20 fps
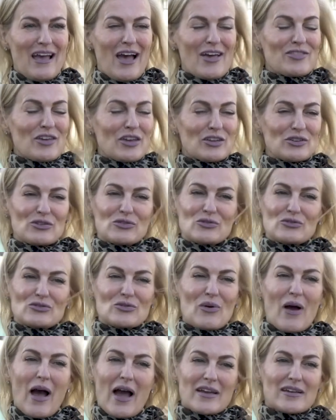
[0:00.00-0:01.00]
Thank you
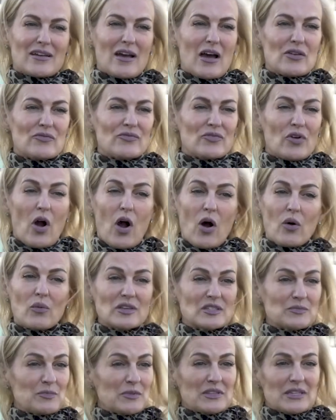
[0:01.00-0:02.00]
to ICON for
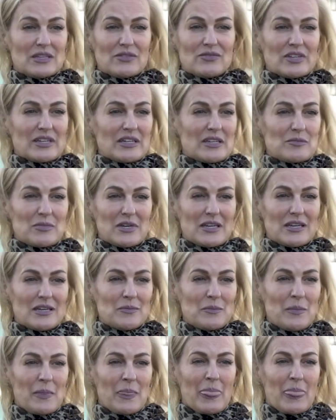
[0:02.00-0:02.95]
always believing in me.